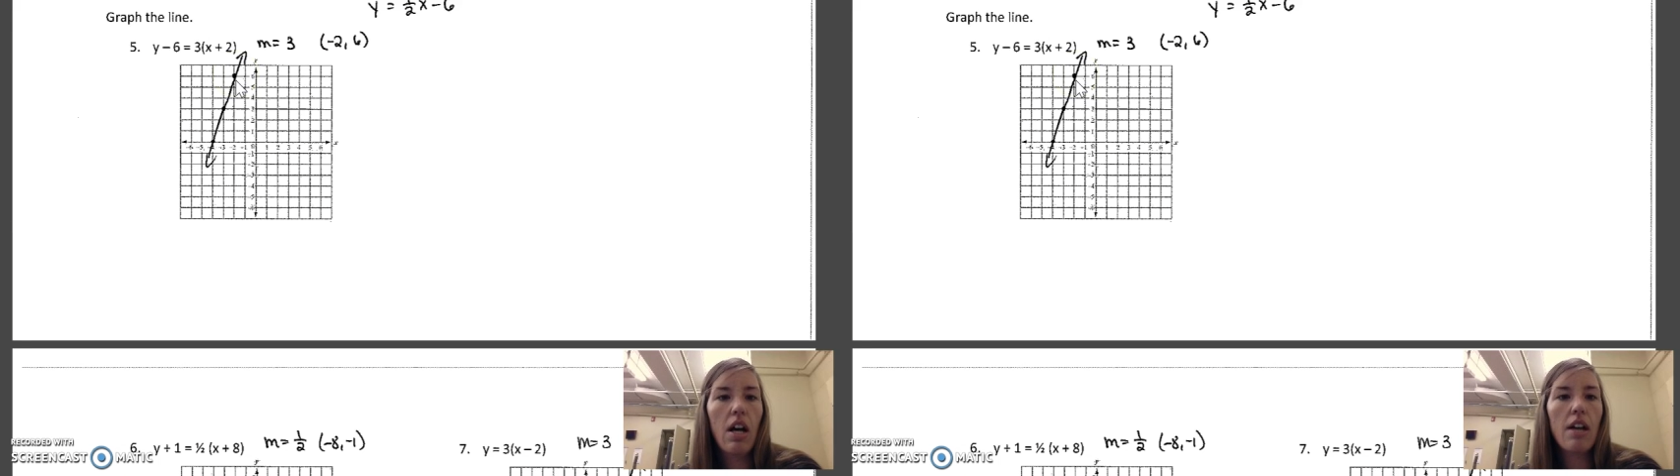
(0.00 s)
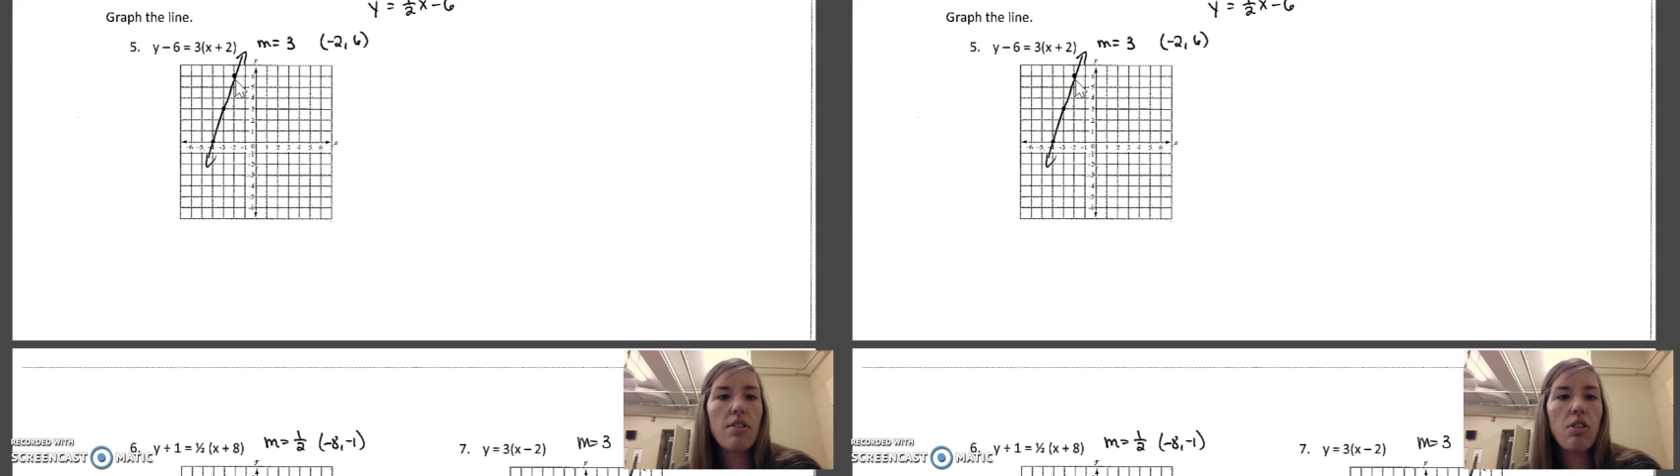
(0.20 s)

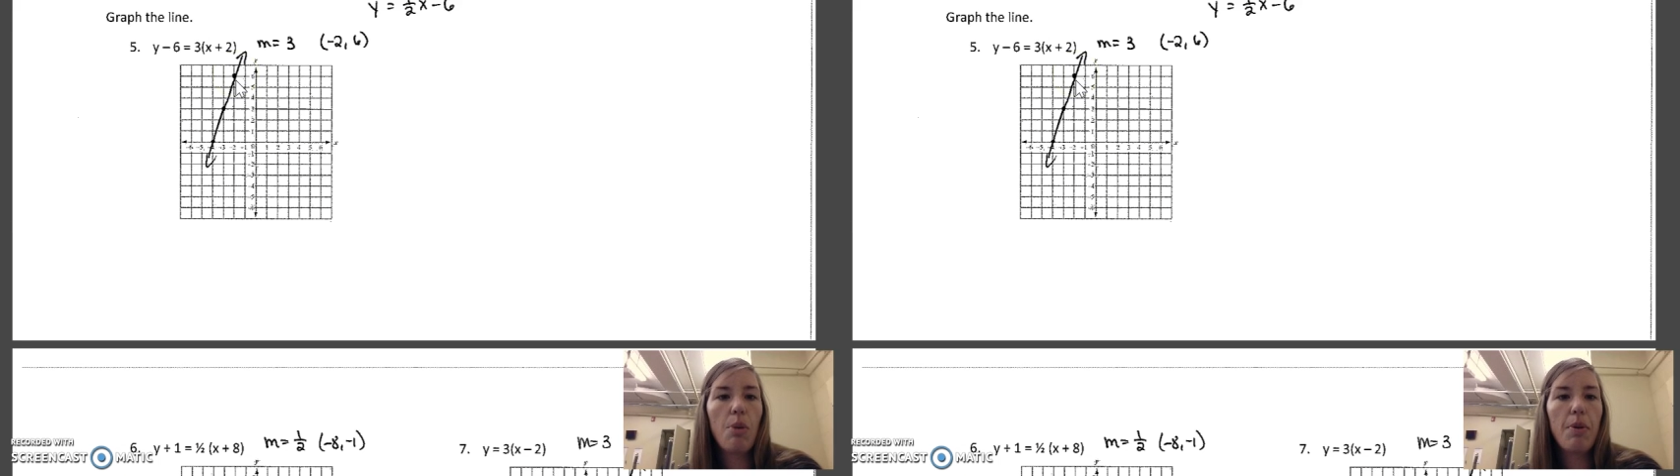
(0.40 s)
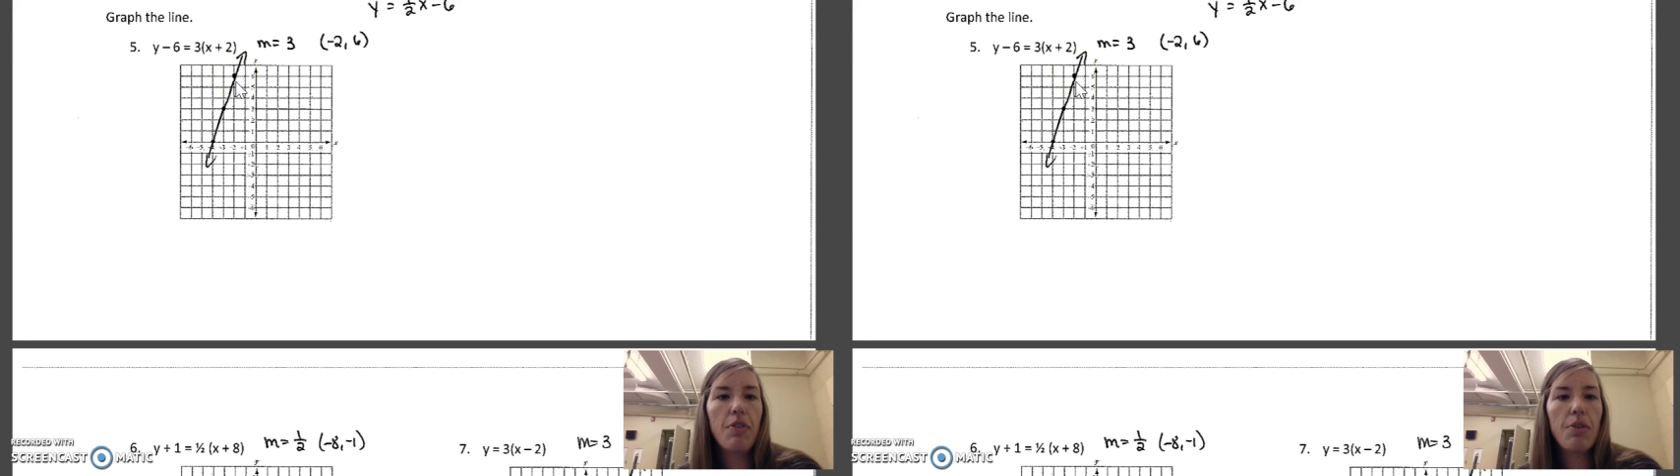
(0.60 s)
A
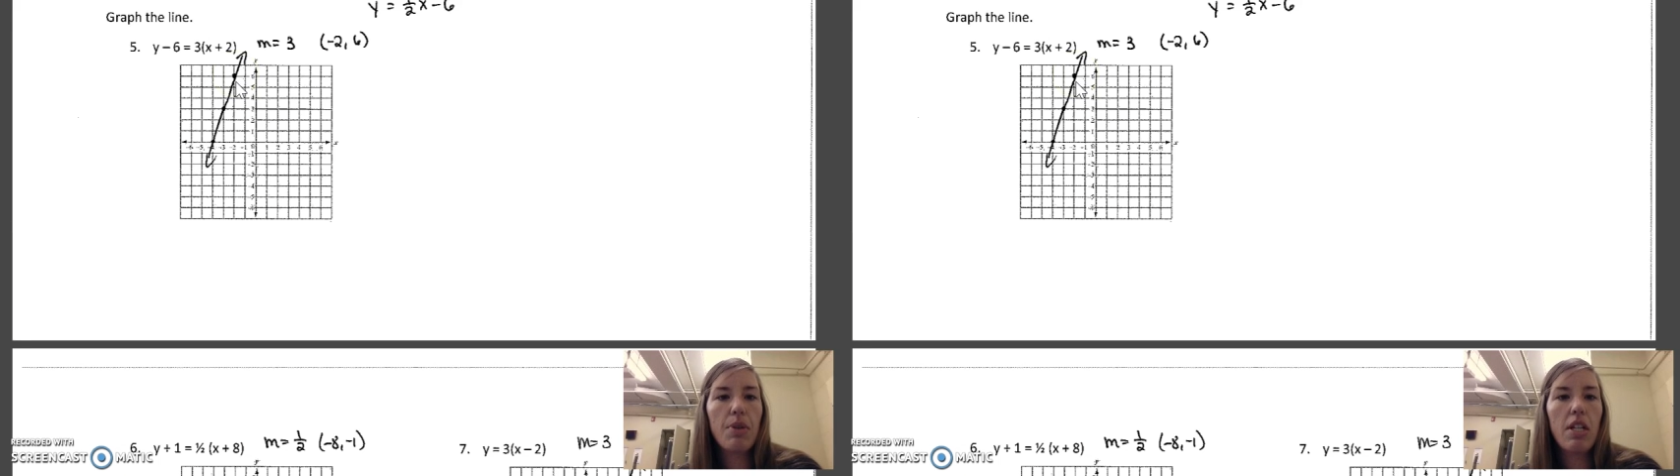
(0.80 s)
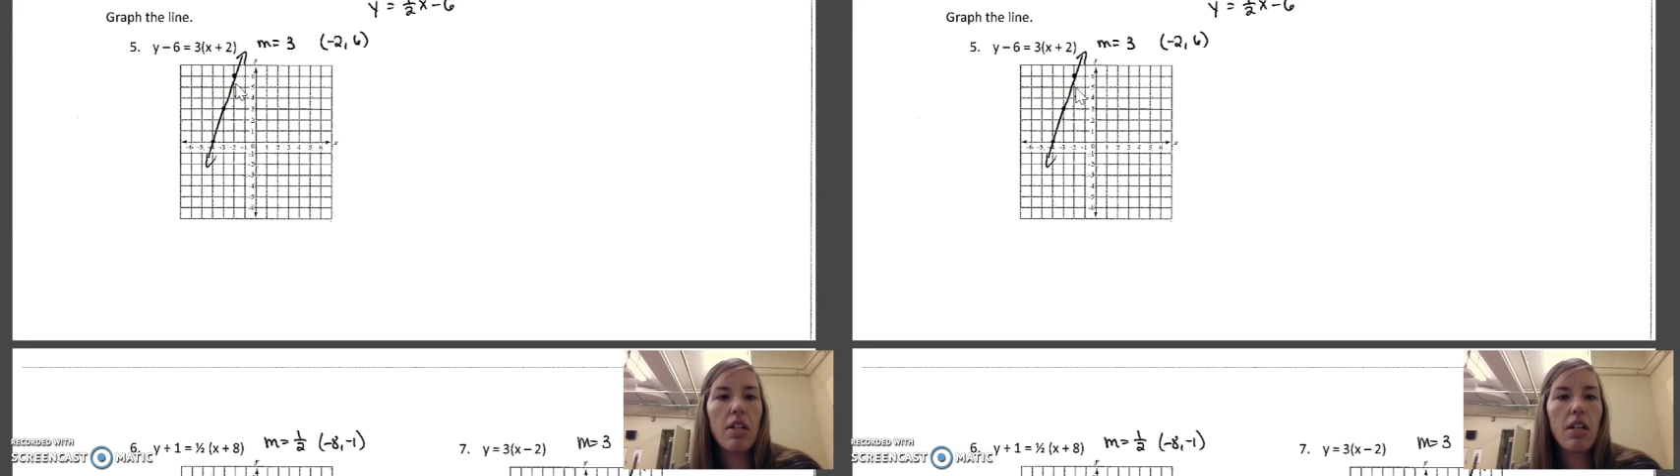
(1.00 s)
slope of
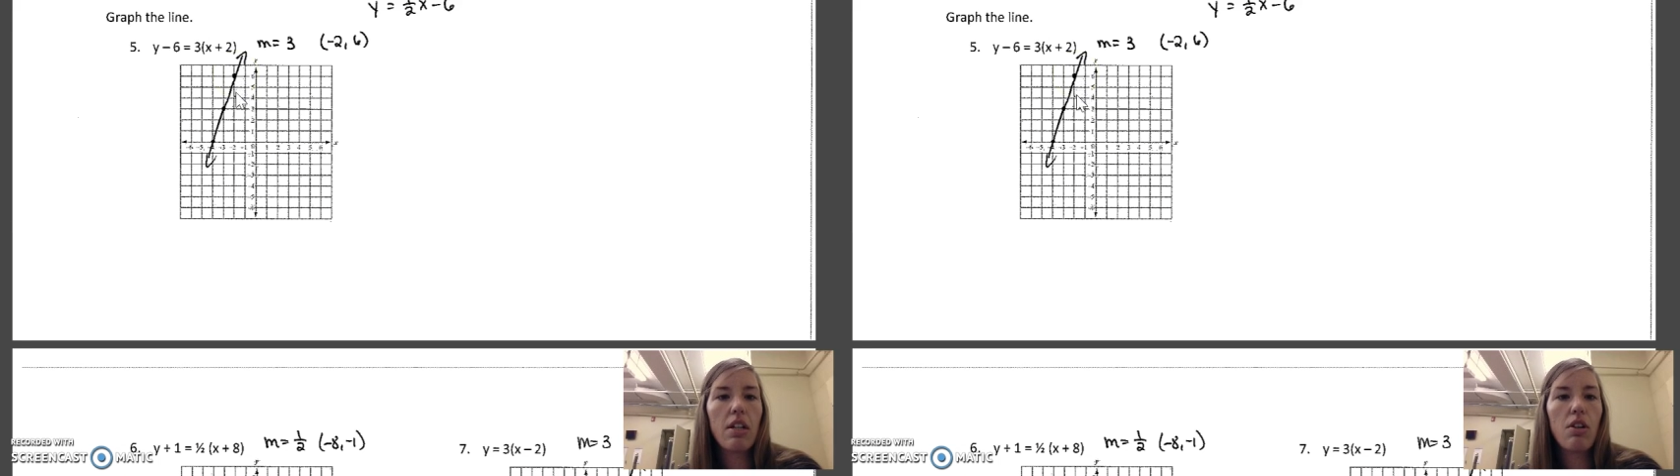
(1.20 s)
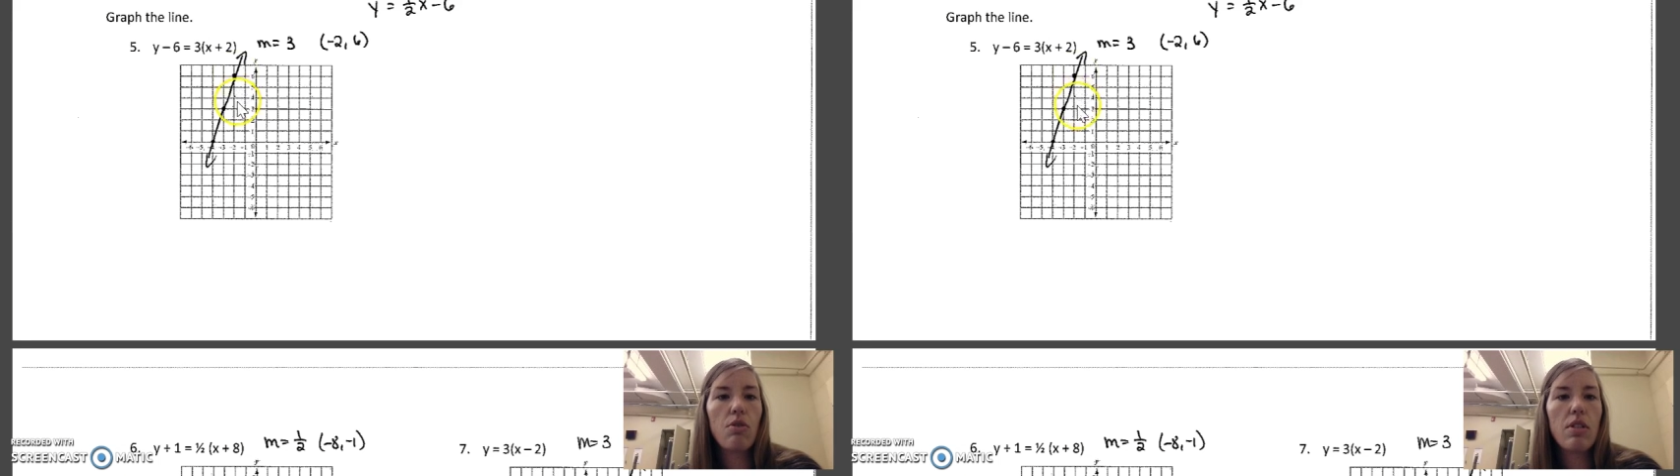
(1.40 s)
3, you're going to go